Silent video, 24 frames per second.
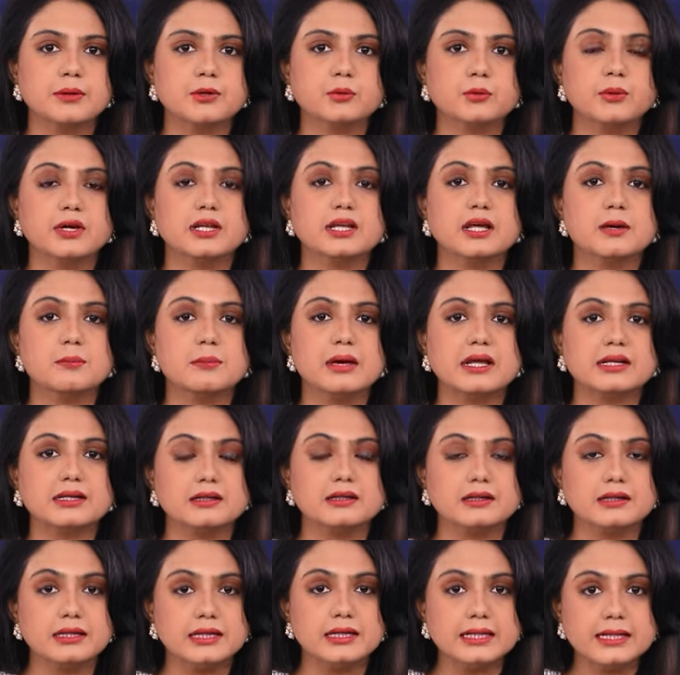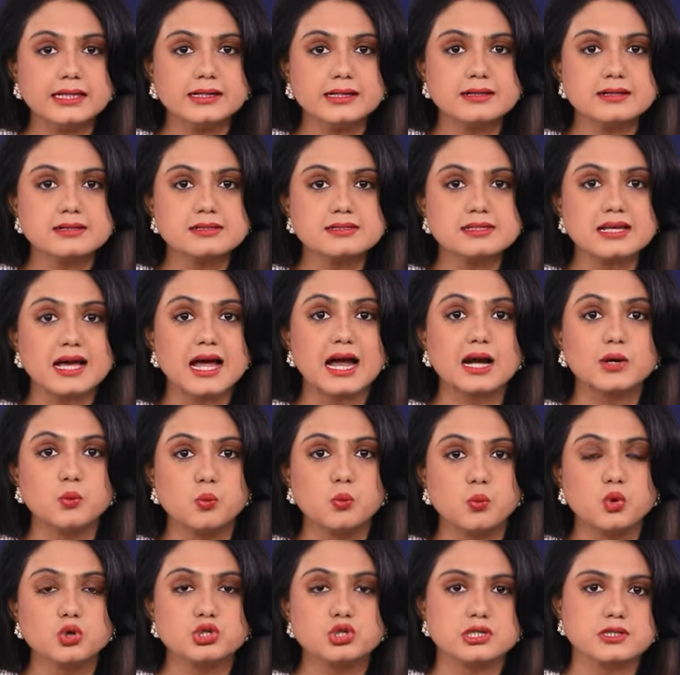between American leaders and
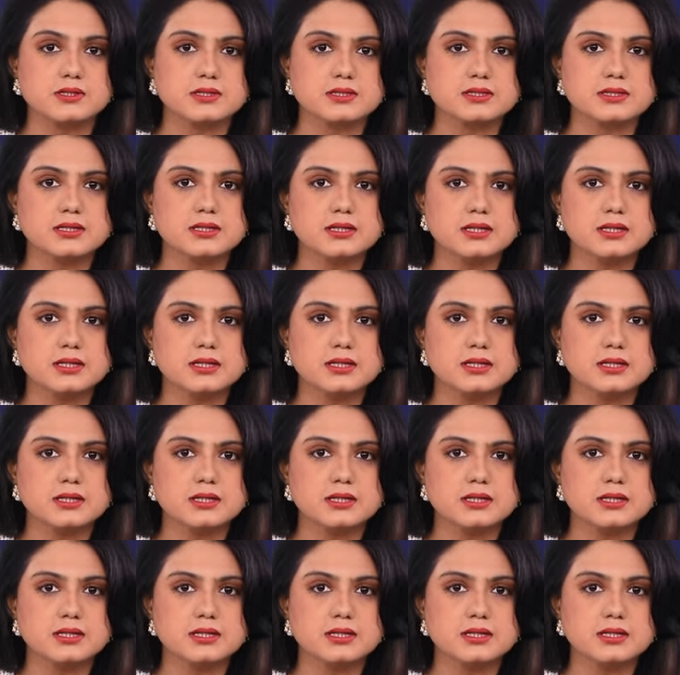voters.